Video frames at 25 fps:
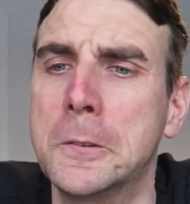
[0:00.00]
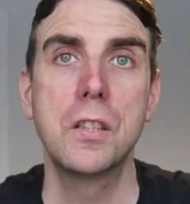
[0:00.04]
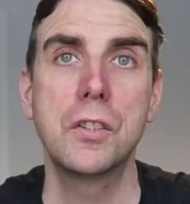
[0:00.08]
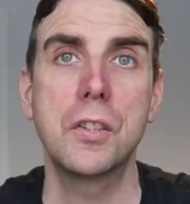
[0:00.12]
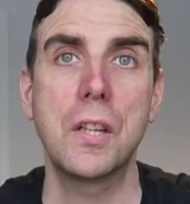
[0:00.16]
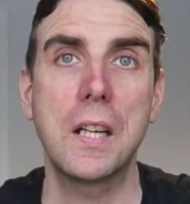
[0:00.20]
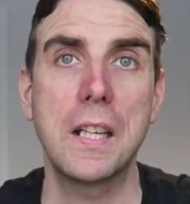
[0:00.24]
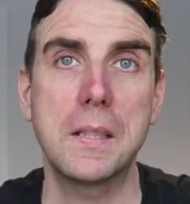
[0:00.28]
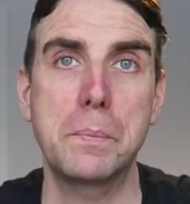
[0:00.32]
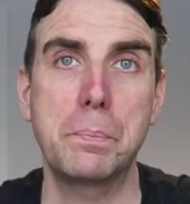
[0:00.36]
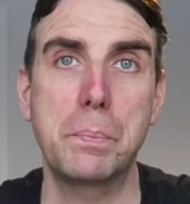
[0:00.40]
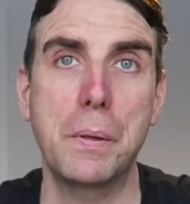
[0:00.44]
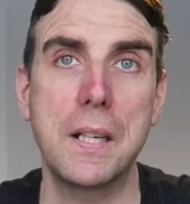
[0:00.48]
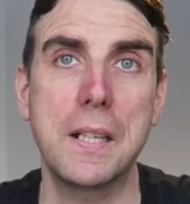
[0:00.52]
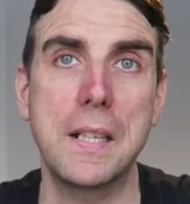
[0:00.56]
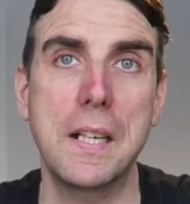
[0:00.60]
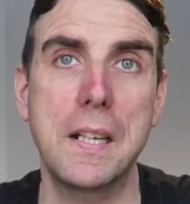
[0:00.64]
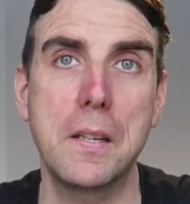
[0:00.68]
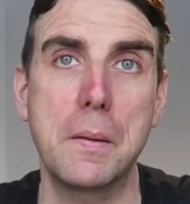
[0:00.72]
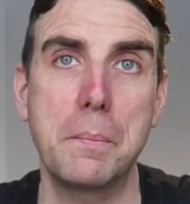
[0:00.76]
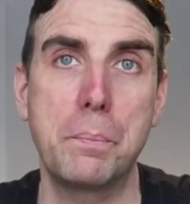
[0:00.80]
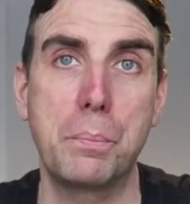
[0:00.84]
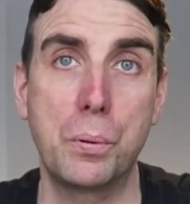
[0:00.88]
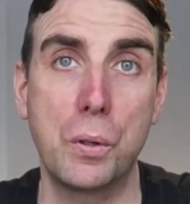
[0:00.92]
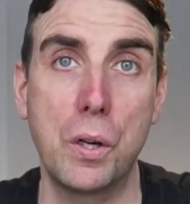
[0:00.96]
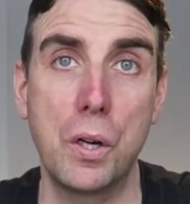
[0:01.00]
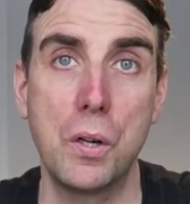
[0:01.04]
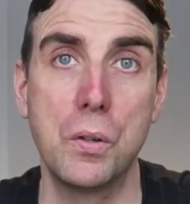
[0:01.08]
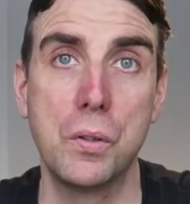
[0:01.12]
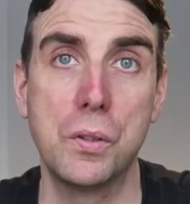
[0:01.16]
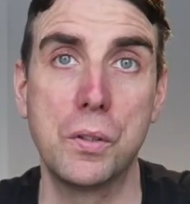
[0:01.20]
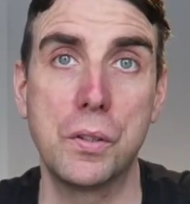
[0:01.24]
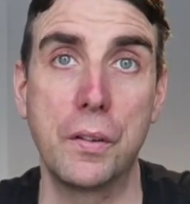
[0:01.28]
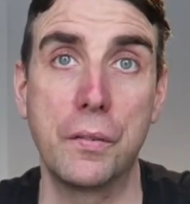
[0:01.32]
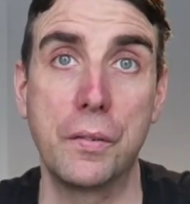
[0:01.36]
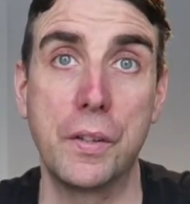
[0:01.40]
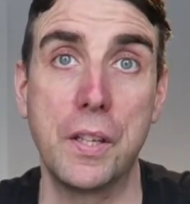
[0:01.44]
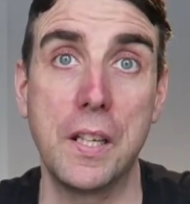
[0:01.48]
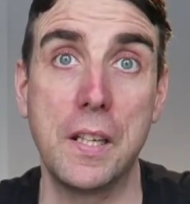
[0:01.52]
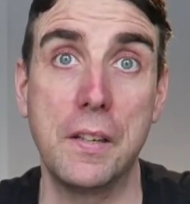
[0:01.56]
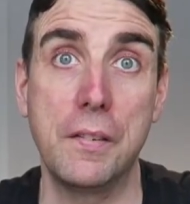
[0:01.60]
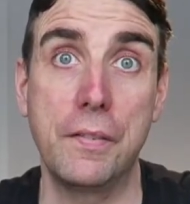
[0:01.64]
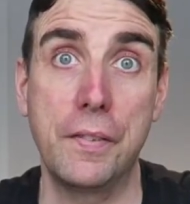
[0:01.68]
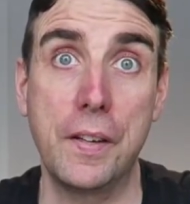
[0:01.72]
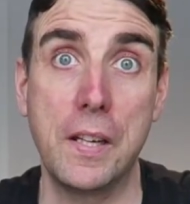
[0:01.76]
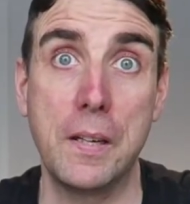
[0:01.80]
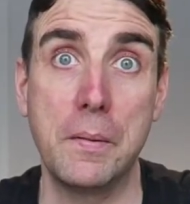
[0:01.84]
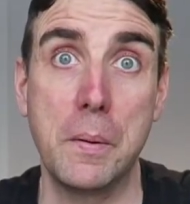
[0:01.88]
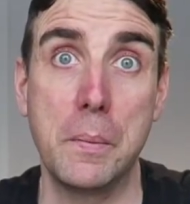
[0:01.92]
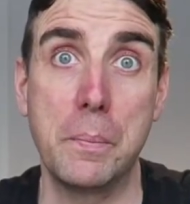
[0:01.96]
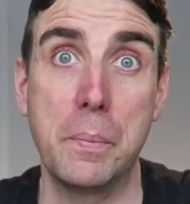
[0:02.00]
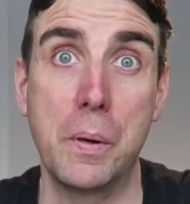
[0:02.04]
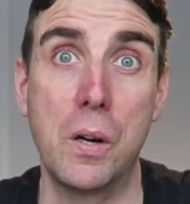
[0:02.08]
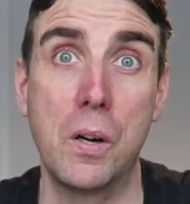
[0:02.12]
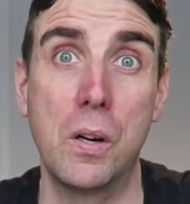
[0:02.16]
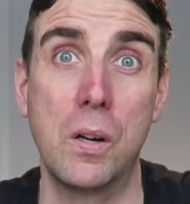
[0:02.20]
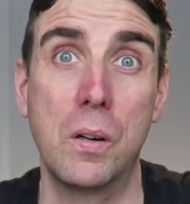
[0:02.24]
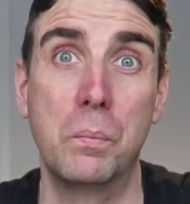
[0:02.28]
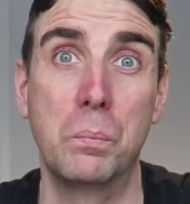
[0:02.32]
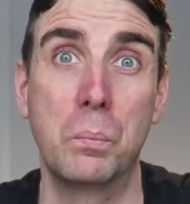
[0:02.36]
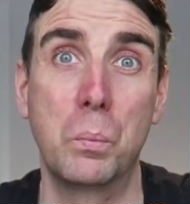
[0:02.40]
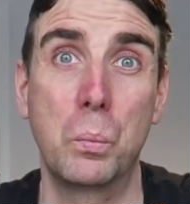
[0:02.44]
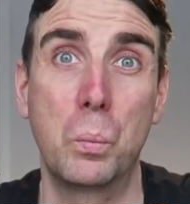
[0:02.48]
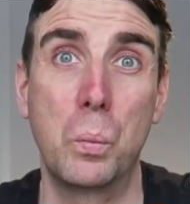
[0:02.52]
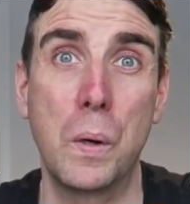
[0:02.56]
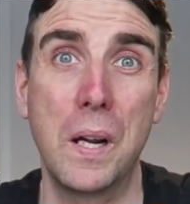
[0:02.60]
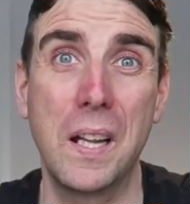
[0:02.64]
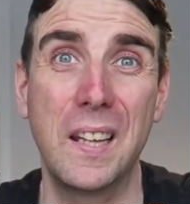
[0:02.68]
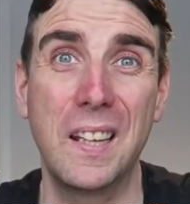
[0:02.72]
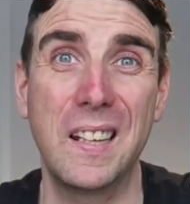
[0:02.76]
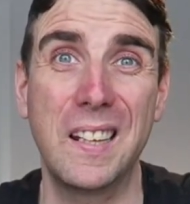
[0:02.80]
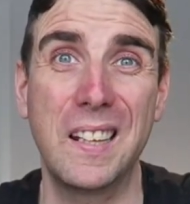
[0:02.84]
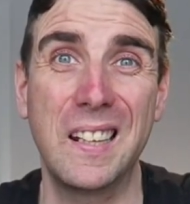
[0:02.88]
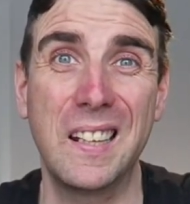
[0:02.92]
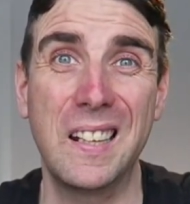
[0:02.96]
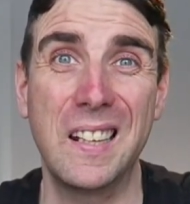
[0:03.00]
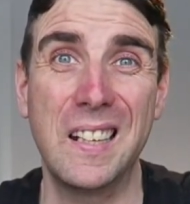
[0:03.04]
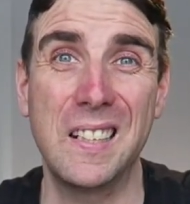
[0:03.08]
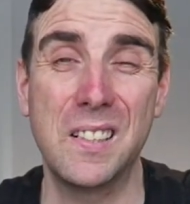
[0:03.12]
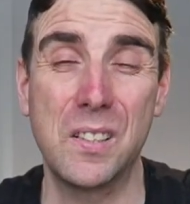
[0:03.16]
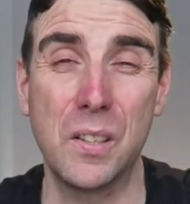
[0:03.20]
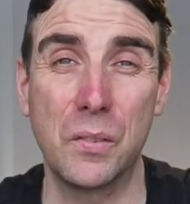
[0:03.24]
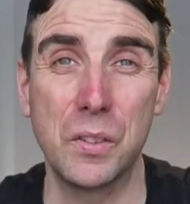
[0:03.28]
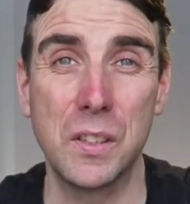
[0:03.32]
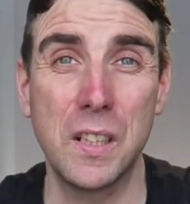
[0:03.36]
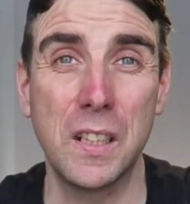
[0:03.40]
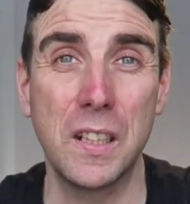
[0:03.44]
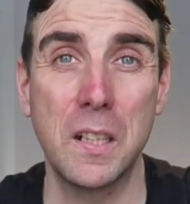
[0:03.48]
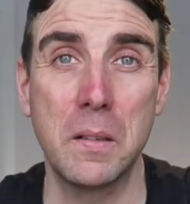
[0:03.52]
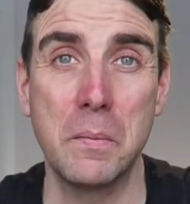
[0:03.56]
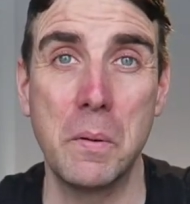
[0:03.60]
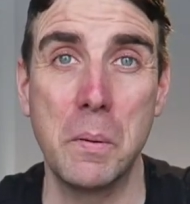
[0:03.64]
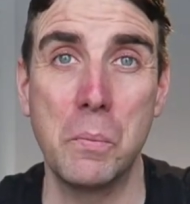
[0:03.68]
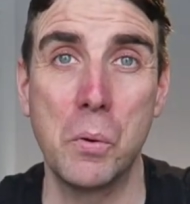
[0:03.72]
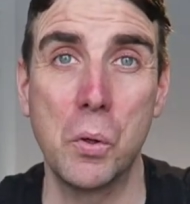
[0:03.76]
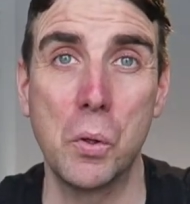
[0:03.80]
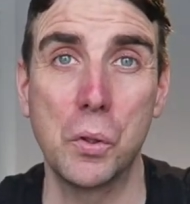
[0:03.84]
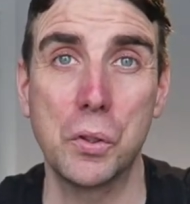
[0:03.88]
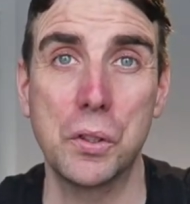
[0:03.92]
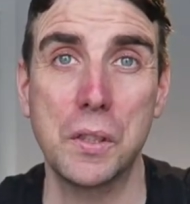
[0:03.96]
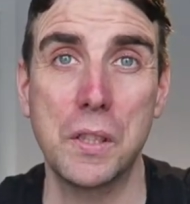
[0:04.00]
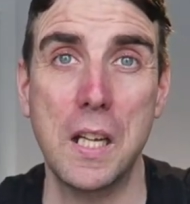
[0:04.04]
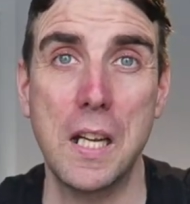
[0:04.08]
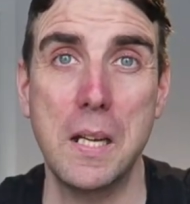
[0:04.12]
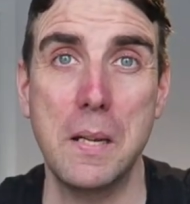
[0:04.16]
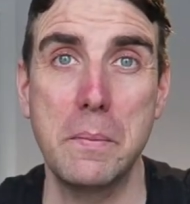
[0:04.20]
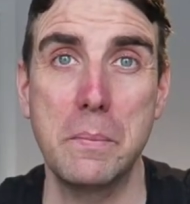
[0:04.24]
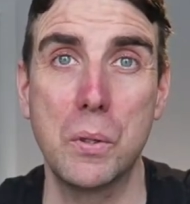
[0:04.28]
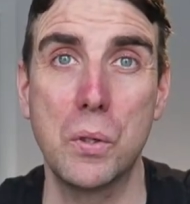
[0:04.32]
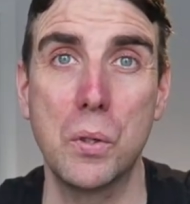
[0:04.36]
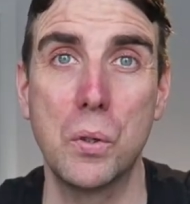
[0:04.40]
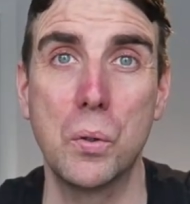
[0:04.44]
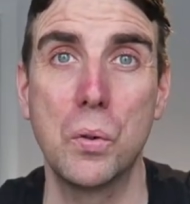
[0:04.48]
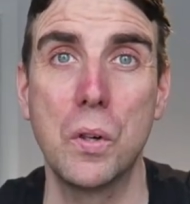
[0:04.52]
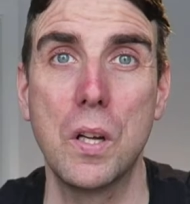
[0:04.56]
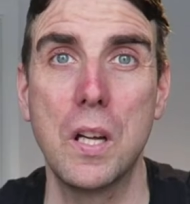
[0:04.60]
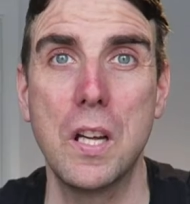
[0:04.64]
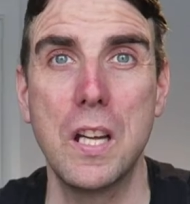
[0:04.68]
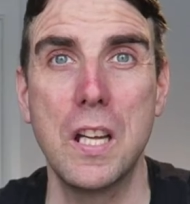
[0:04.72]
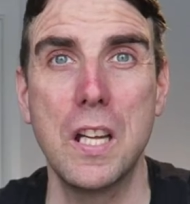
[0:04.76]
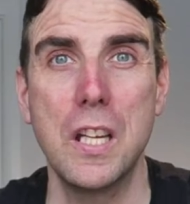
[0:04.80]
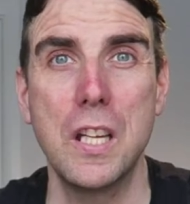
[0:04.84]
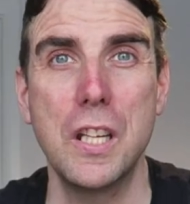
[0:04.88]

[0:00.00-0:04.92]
So let's break down the pros of the Fimi Palm. Well, it's obviously going to be more stable.